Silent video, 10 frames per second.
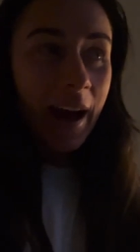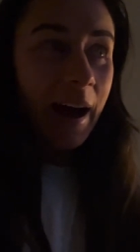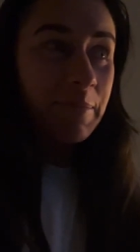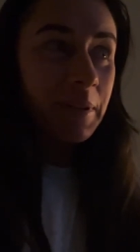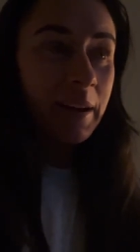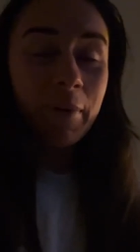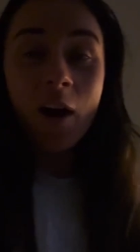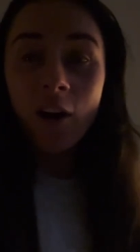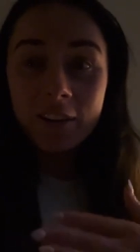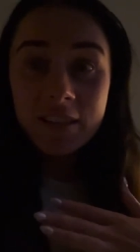I'm like, my
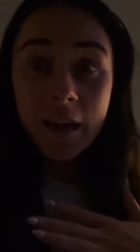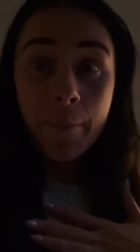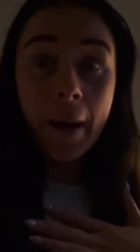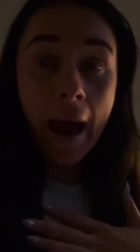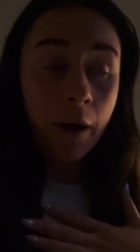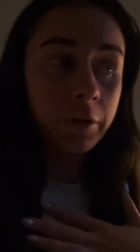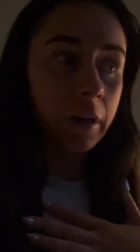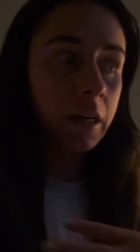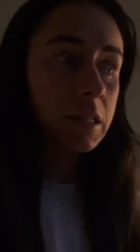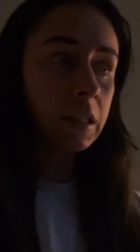heart is like pounding
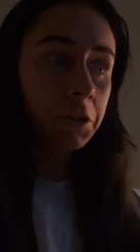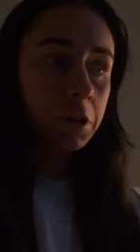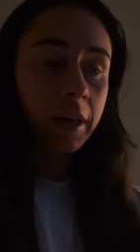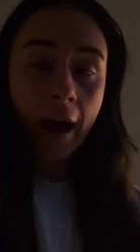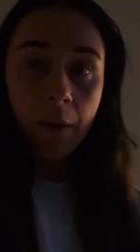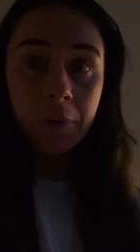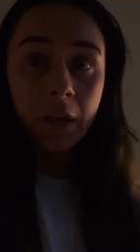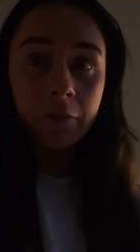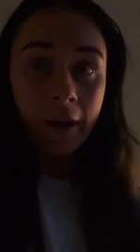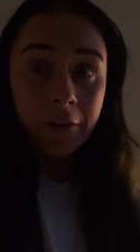because it literally happened
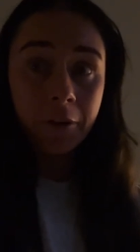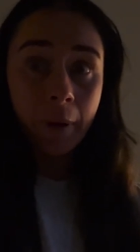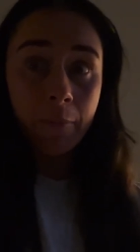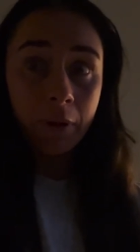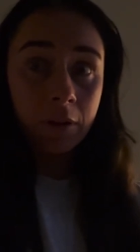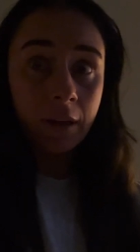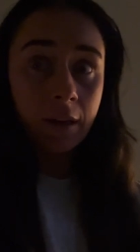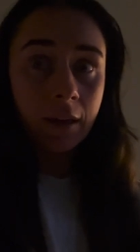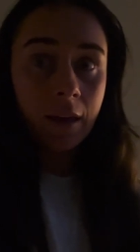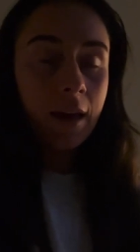like right under my
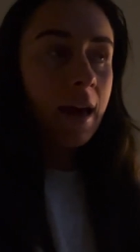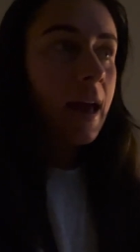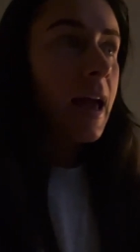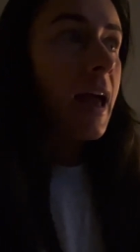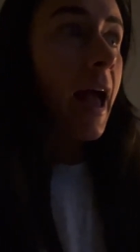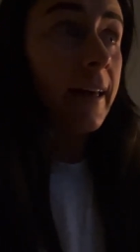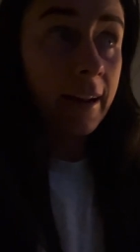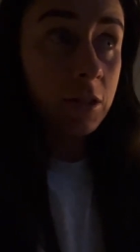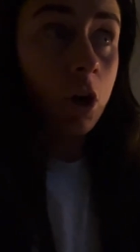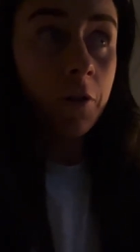building. And I
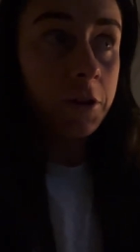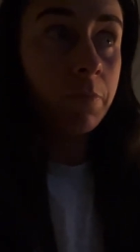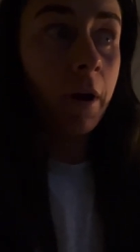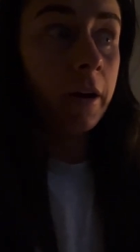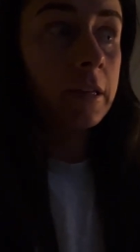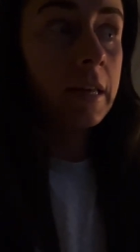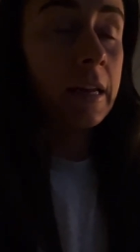saw the sparks and